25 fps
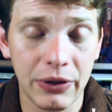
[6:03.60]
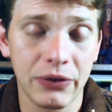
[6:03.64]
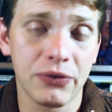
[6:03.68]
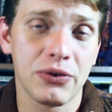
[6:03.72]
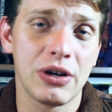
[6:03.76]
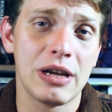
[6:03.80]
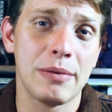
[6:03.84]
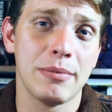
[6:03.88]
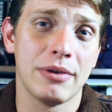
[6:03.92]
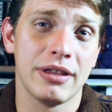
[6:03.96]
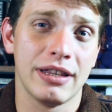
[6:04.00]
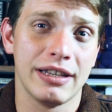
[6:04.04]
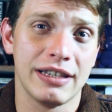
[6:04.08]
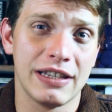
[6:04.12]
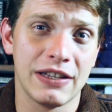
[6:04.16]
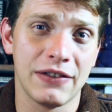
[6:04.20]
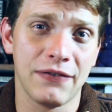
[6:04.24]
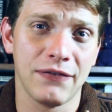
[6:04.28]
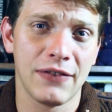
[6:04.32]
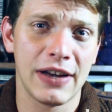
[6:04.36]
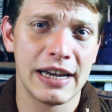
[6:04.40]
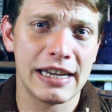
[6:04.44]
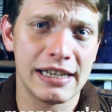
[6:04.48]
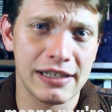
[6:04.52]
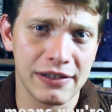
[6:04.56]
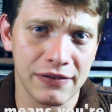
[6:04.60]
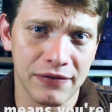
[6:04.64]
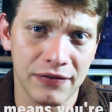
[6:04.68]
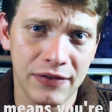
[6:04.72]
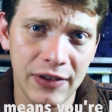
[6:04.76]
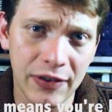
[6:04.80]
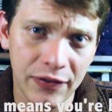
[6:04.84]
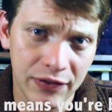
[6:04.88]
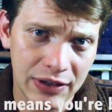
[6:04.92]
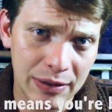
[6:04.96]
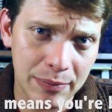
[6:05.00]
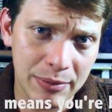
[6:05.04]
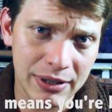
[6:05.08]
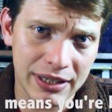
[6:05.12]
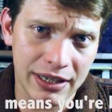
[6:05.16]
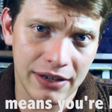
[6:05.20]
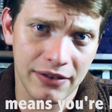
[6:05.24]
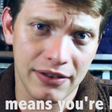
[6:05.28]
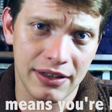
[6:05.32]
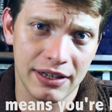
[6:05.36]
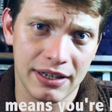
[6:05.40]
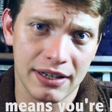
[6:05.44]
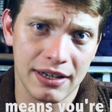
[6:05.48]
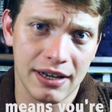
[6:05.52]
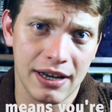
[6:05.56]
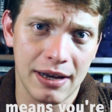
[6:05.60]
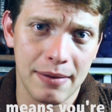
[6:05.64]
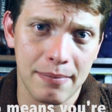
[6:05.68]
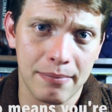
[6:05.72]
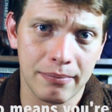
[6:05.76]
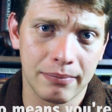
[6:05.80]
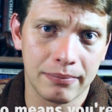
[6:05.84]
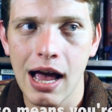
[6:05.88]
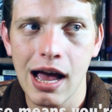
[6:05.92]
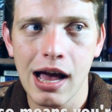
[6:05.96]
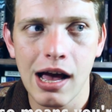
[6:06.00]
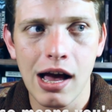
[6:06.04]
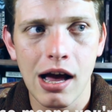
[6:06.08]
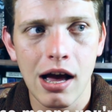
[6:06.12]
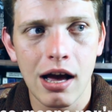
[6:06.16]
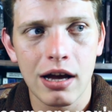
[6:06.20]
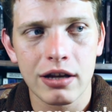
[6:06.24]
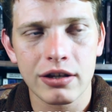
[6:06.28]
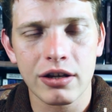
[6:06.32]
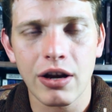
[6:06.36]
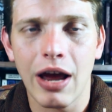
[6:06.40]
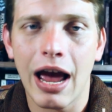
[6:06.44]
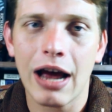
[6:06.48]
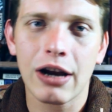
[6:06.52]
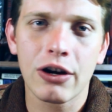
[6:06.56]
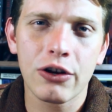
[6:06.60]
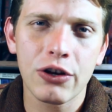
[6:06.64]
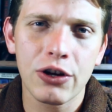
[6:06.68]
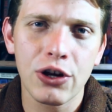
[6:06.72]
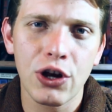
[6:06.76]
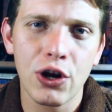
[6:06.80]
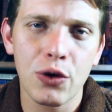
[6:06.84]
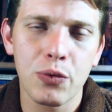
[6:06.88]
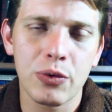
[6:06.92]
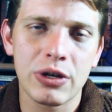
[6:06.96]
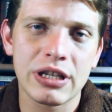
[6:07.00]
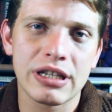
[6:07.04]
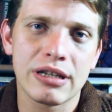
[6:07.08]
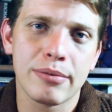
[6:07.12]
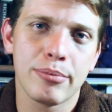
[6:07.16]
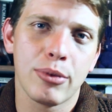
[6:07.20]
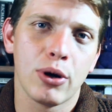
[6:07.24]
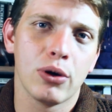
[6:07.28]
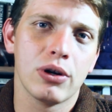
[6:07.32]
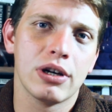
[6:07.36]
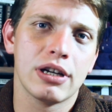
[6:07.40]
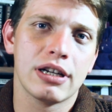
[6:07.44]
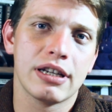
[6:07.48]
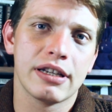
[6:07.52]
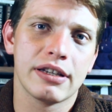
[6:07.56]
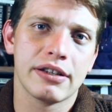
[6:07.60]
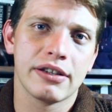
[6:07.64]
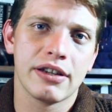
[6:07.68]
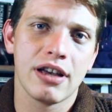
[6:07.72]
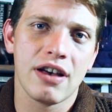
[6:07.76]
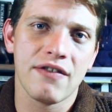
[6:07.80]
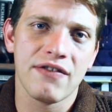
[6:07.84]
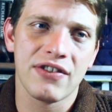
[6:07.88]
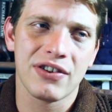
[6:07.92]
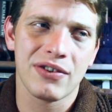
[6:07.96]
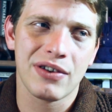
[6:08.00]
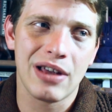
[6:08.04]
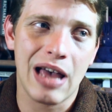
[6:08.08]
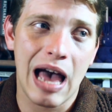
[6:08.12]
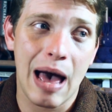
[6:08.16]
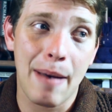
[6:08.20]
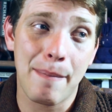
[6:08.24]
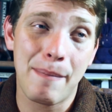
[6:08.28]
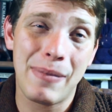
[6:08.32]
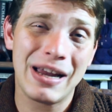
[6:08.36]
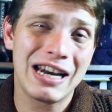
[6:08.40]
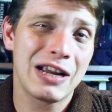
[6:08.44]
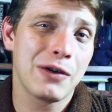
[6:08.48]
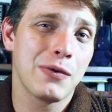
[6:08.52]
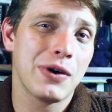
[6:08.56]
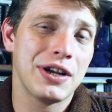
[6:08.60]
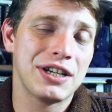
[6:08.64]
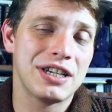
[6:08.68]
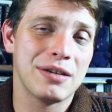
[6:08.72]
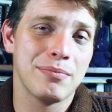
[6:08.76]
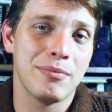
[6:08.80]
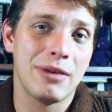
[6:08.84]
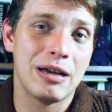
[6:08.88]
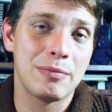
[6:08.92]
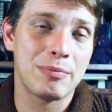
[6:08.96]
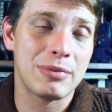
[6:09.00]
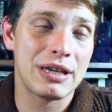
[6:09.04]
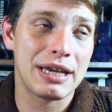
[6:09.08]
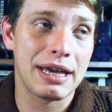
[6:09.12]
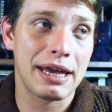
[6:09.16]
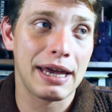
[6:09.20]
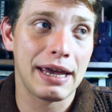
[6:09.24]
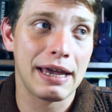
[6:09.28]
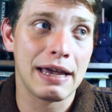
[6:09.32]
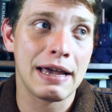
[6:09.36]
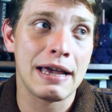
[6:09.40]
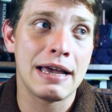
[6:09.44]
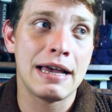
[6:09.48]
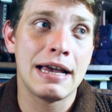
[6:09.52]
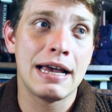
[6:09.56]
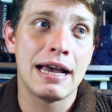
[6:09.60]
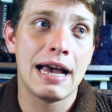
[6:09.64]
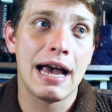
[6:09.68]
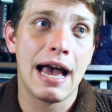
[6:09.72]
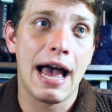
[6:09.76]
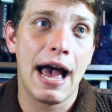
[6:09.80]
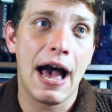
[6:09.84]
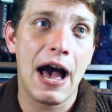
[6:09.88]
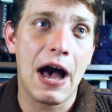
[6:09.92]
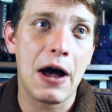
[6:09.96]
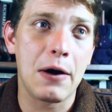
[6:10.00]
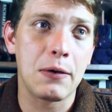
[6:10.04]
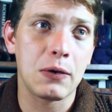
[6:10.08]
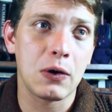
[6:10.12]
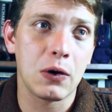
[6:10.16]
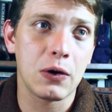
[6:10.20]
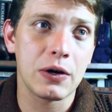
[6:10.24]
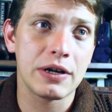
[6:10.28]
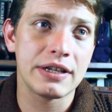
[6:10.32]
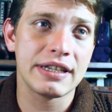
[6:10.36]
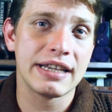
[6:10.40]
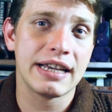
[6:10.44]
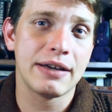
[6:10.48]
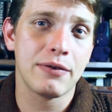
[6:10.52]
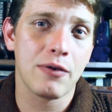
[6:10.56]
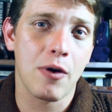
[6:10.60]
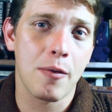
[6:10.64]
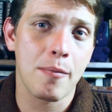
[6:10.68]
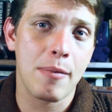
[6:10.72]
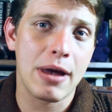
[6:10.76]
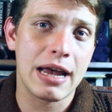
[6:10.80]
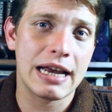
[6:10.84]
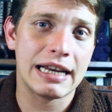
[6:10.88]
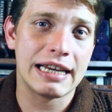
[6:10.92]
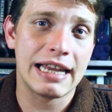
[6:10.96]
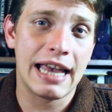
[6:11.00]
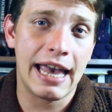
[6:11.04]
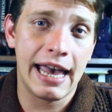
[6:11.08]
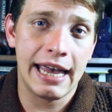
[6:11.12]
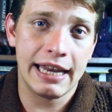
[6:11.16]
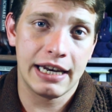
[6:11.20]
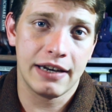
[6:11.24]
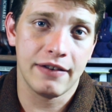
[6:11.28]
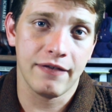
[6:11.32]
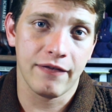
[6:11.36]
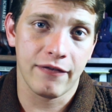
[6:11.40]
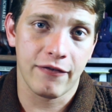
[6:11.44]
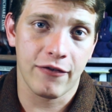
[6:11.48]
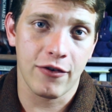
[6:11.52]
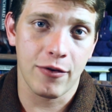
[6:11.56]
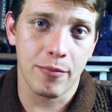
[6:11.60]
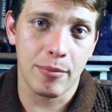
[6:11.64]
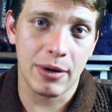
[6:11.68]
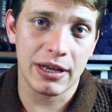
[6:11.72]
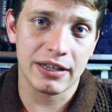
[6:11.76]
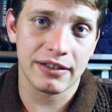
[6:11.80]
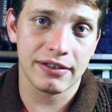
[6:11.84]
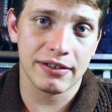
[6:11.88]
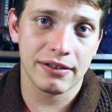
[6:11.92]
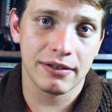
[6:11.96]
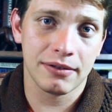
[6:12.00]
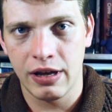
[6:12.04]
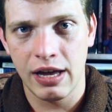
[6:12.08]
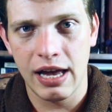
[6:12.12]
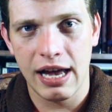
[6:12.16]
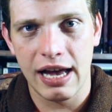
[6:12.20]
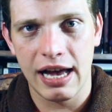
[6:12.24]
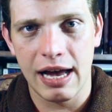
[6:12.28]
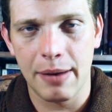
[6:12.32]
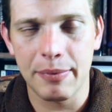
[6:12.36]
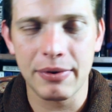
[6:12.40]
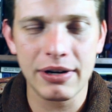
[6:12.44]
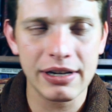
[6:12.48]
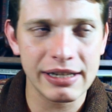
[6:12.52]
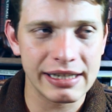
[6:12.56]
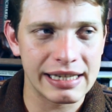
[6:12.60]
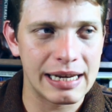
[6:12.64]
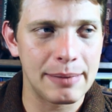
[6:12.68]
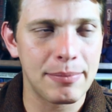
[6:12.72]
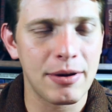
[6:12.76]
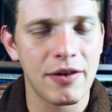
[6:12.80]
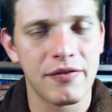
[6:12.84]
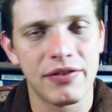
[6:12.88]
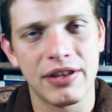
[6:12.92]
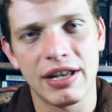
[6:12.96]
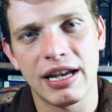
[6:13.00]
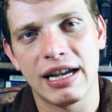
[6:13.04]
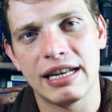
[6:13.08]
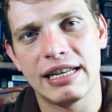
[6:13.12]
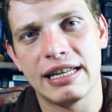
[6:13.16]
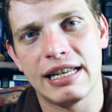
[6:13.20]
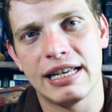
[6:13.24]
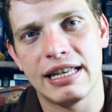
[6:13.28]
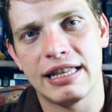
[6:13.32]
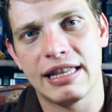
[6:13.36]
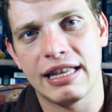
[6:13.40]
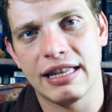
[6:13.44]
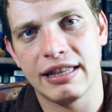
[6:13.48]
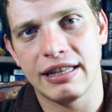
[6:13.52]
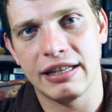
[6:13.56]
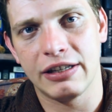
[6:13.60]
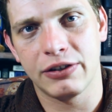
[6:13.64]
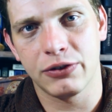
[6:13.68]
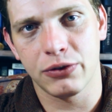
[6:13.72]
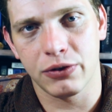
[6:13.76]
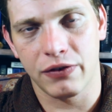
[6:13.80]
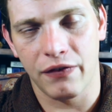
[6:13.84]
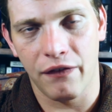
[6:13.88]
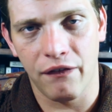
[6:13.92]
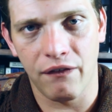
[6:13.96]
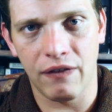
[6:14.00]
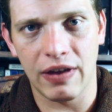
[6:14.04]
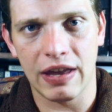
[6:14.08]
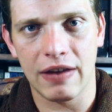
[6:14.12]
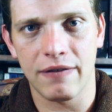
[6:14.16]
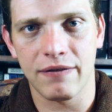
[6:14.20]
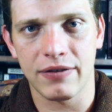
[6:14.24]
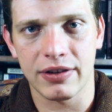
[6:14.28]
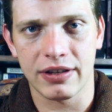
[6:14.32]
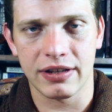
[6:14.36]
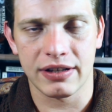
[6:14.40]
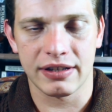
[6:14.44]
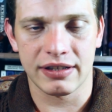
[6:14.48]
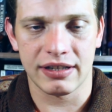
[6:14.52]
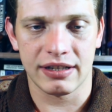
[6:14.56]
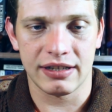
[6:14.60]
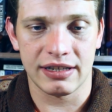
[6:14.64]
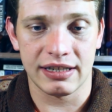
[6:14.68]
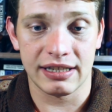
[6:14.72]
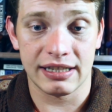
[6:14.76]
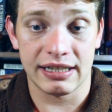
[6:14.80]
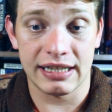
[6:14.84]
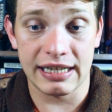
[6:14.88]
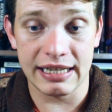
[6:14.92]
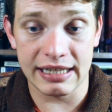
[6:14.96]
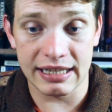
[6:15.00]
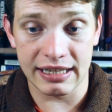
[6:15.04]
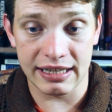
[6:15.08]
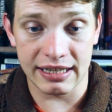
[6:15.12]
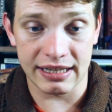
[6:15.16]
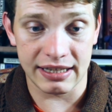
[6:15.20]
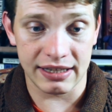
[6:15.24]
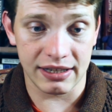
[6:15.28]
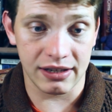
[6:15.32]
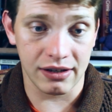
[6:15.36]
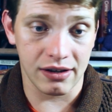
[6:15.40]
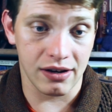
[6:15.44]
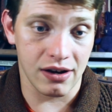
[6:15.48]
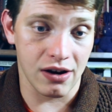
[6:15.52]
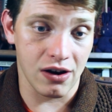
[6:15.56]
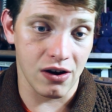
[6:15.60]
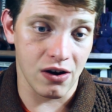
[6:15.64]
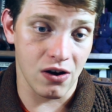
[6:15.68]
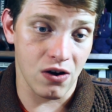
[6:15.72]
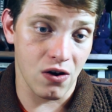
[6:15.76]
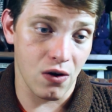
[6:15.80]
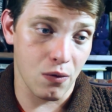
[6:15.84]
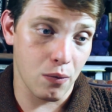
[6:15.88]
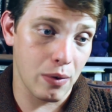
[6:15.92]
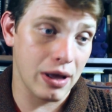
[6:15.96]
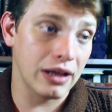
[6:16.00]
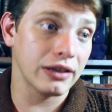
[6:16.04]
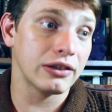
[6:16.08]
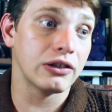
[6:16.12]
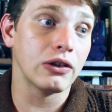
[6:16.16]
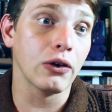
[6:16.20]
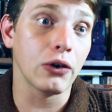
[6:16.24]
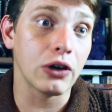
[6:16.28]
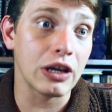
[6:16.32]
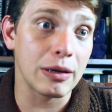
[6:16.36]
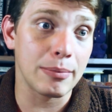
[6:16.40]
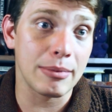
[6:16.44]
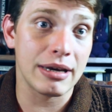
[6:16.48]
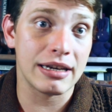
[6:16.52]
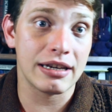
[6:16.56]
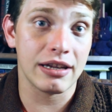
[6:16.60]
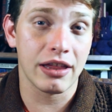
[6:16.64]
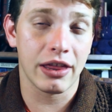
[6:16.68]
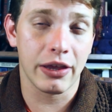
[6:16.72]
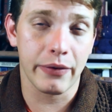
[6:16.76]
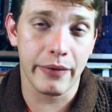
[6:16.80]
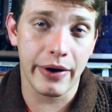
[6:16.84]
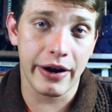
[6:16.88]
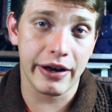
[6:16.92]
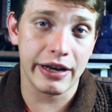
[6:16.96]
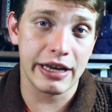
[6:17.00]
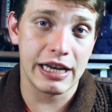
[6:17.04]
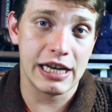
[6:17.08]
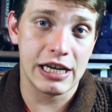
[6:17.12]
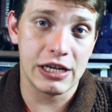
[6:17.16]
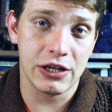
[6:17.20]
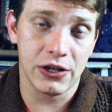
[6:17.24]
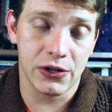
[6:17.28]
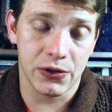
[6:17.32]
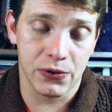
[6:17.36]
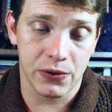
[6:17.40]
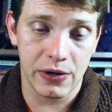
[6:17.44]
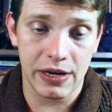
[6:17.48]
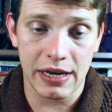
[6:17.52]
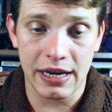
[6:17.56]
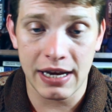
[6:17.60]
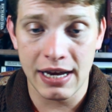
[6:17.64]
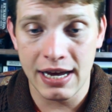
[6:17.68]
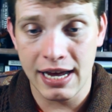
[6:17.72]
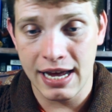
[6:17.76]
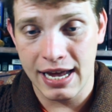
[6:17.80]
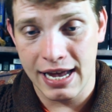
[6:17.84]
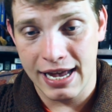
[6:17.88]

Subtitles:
with treatment, this is fatal 50% of the time. So how long ago was Ebola discovered? A better question might be, how long has it remained hidden from us? I'm going to skip over the idea that these sort of fevers and diseases are well documented throughout history.